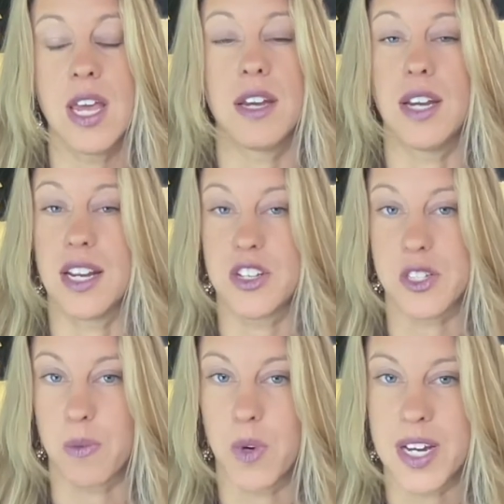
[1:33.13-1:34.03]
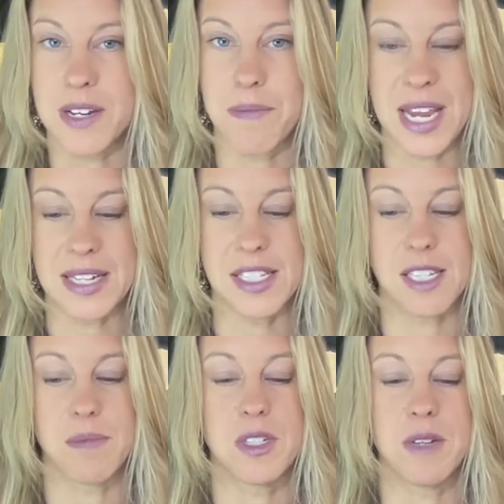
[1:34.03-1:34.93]
not just one main
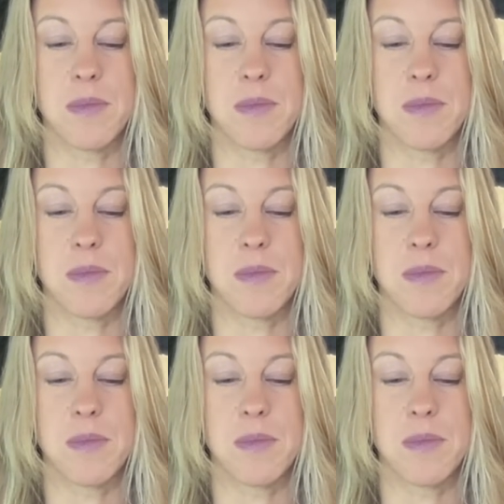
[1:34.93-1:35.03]
symptom,